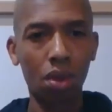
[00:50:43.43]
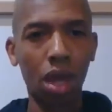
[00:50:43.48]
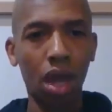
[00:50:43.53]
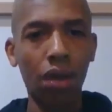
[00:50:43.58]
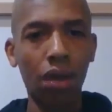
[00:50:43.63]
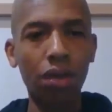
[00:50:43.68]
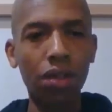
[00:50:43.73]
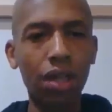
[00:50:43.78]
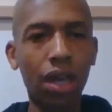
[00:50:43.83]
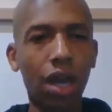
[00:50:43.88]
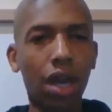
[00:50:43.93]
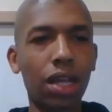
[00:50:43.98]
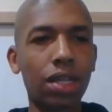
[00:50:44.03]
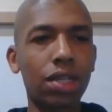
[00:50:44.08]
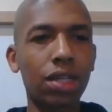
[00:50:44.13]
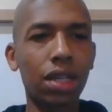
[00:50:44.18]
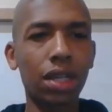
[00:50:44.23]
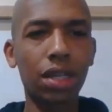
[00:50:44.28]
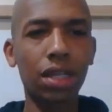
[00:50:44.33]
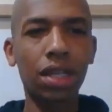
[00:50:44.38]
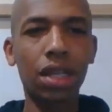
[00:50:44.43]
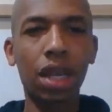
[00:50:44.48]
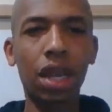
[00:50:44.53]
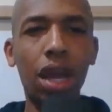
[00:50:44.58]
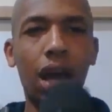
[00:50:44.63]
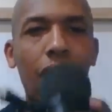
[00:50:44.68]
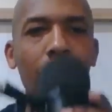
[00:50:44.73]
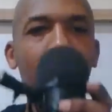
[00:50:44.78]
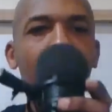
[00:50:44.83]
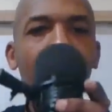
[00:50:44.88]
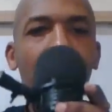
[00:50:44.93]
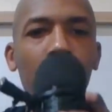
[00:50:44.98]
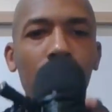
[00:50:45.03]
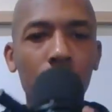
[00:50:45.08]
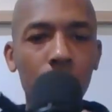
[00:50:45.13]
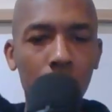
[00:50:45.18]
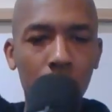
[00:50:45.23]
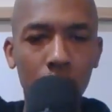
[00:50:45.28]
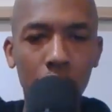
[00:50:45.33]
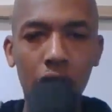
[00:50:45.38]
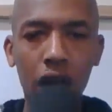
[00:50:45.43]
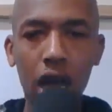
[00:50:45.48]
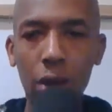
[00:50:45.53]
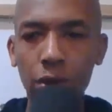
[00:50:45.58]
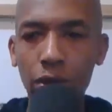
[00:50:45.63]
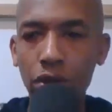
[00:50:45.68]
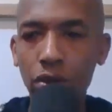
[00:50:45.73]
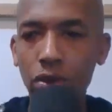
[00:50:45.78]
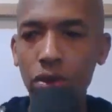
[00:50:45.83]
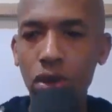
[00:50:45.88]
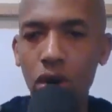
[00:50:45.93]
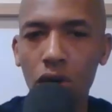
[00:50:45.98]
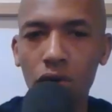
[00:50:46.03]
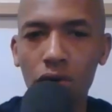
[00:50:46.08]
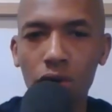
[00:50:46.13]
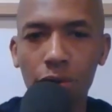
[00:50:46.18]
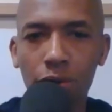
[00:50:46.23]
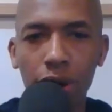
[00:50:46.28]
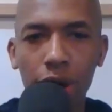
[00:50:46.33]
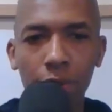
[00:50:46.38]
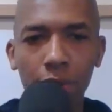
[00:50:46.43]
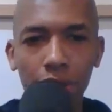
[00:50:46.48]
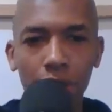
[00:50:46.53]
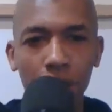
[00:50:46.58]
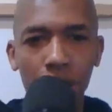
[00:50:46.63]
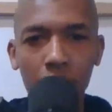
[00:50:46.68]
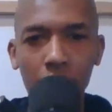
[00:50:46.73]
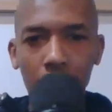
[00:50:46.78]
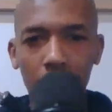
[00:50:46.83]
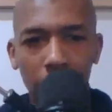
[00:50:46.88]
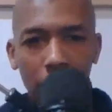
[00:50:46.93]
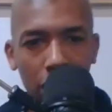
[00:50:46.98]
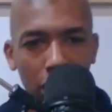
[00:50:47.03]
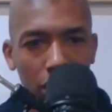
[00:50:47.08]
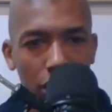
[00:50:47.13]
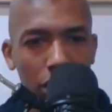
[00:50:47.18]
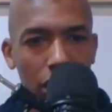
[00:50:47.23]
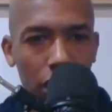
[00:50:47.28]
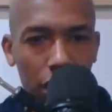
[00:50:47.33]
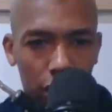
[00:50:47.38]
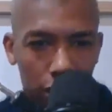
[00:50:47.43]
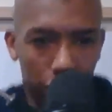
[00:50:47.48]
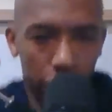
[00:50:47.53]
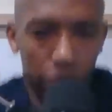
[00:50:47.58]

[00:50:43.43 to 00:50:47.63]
Every time I see it, you could tell when you know a Republican. Every time you see him,